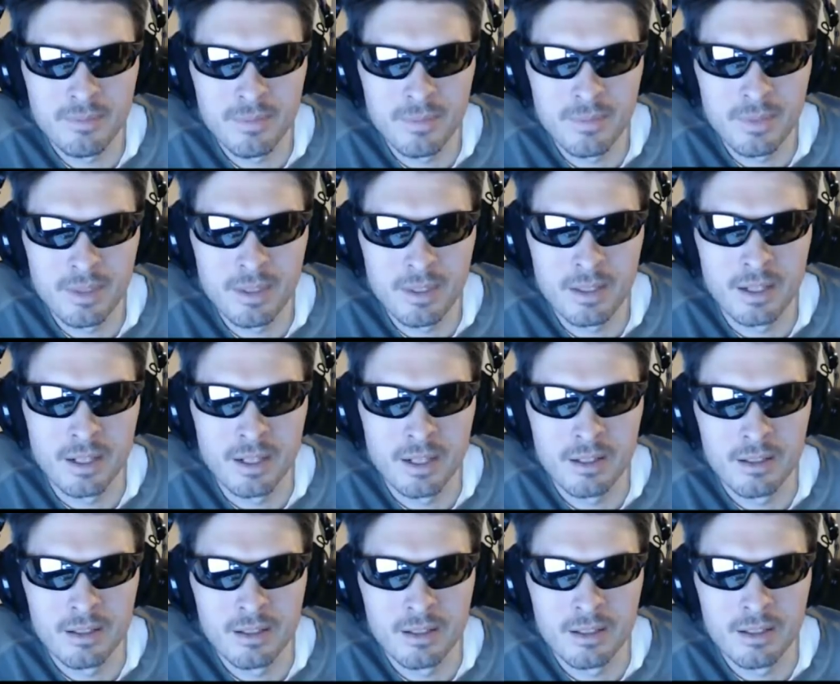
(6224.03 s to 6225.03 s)
Yeah.
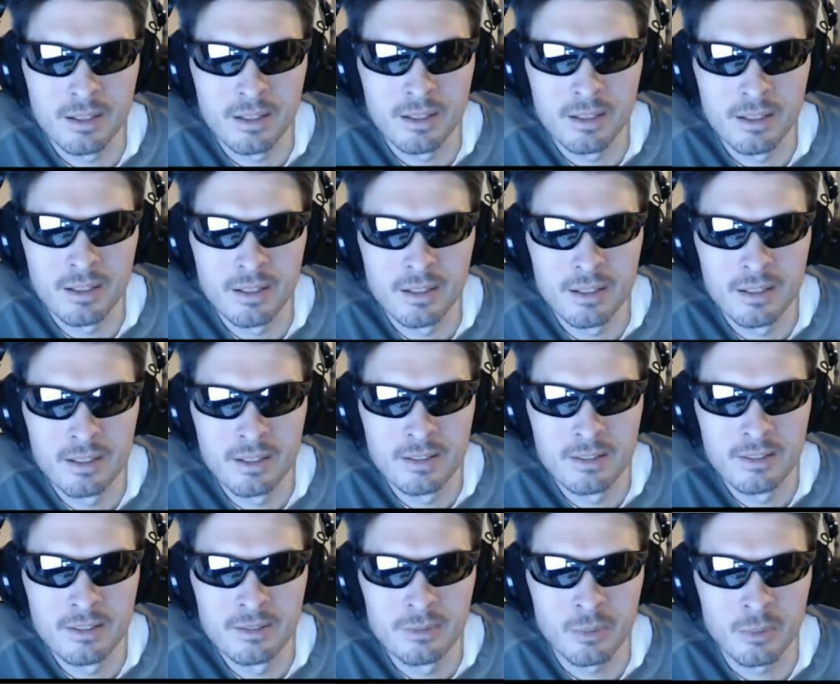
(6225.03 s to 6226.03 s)

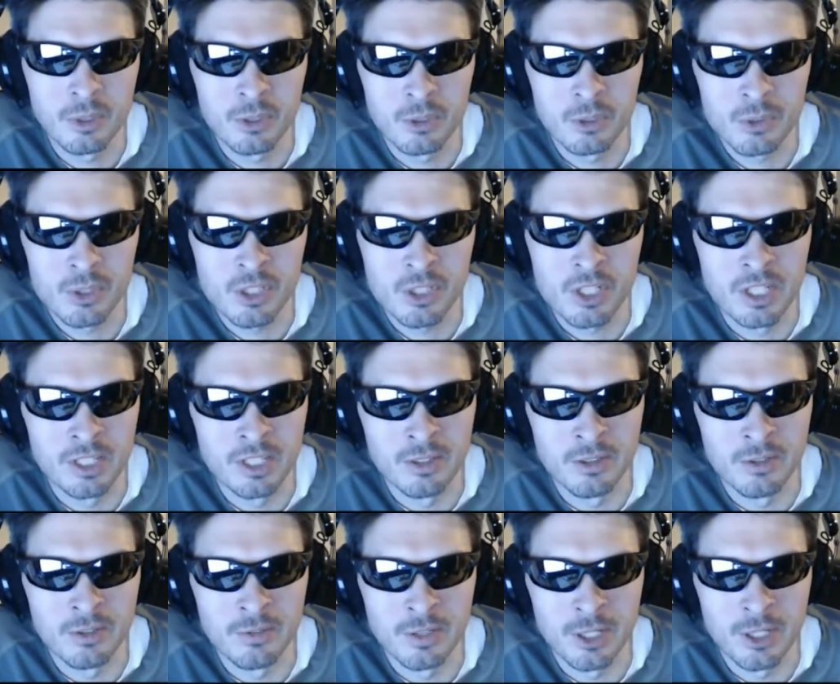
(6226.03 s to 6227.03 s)
Well, you'll see.
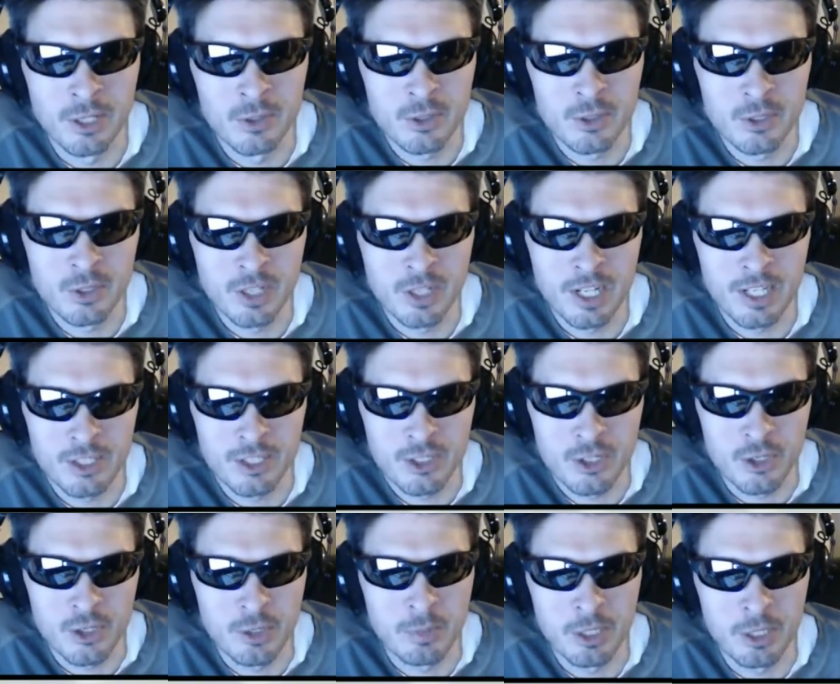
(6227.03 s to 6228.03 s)
The video is going to kind of show
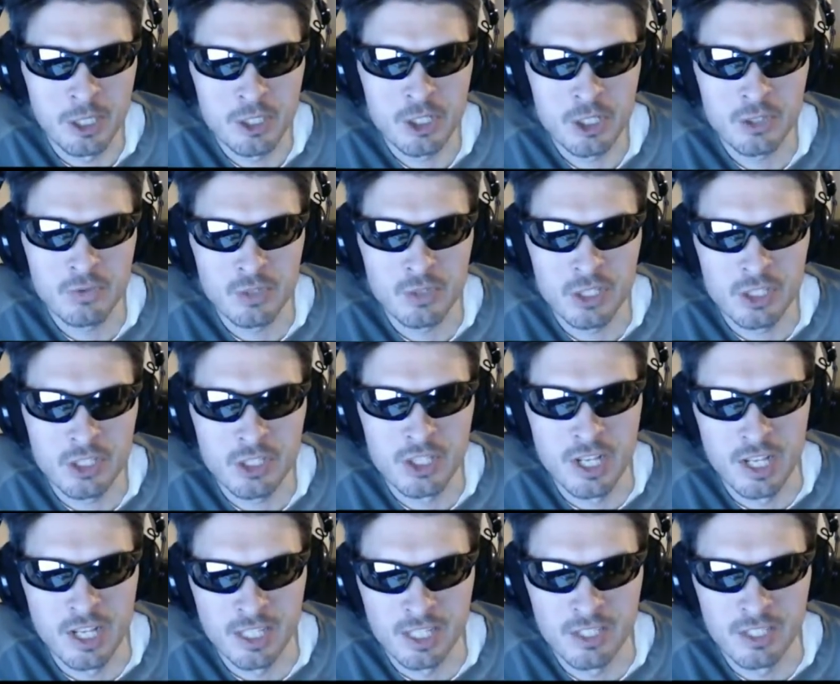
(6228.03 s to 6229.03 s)
you, but it's just
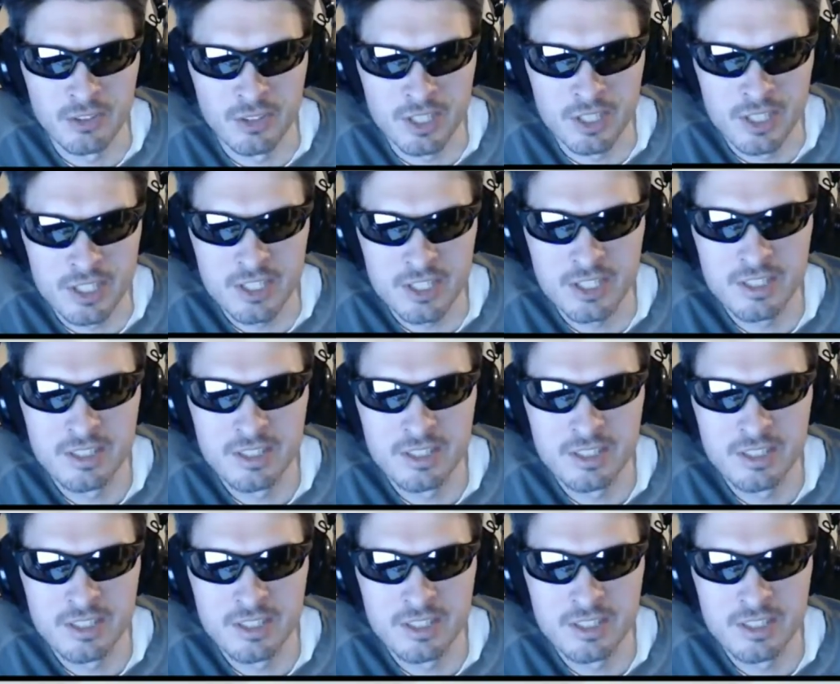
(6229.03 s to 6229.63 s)
ridiculous.